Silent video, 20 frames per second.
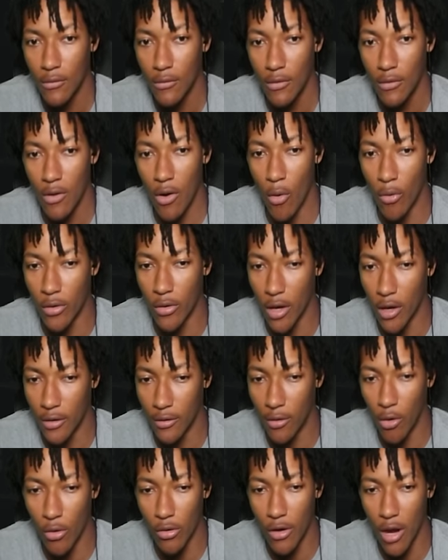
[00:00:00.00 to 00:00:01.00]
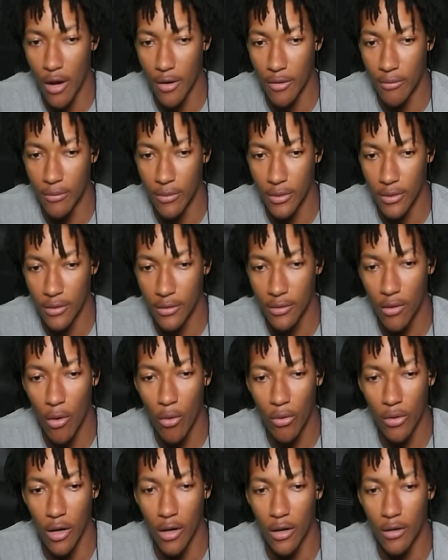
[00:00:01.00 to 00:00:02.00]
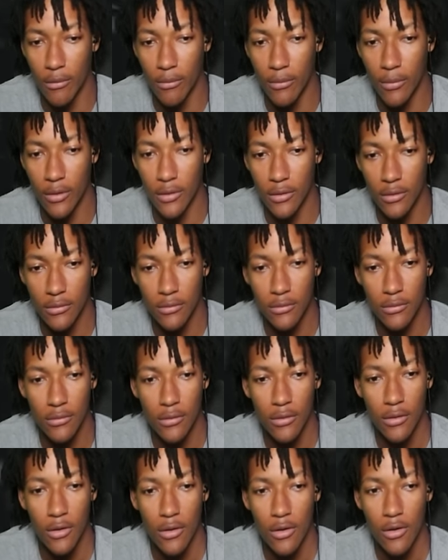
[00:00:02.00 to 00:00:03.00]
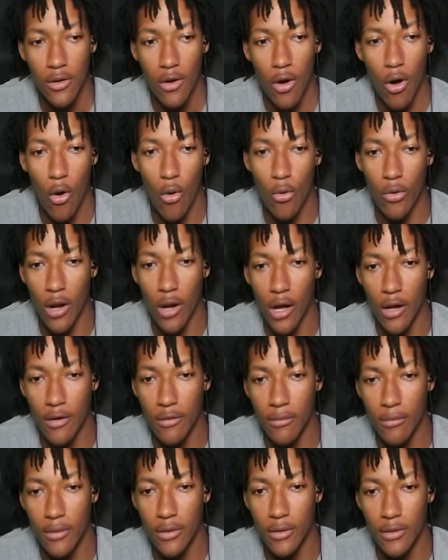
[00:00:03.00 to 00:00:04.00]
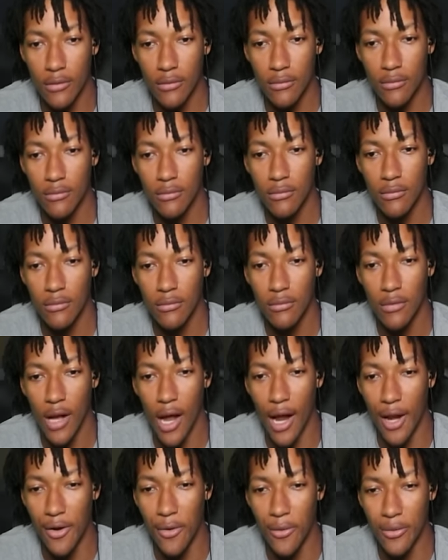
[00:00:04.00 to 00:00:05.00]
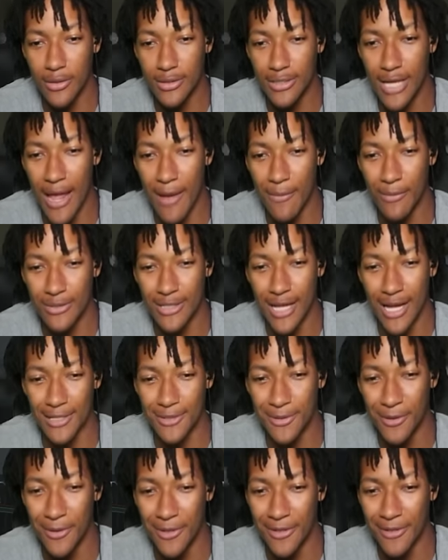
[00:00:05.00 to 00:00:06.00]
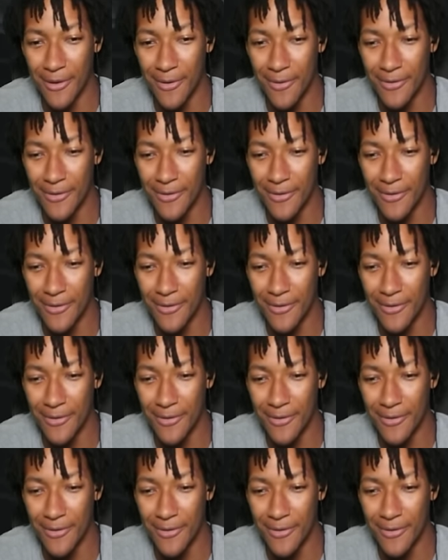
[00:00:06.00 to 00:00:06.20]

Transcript: Hold on, hold on a minute. Hold on a minute. Hold on a minute. I know this game was not trolling the whole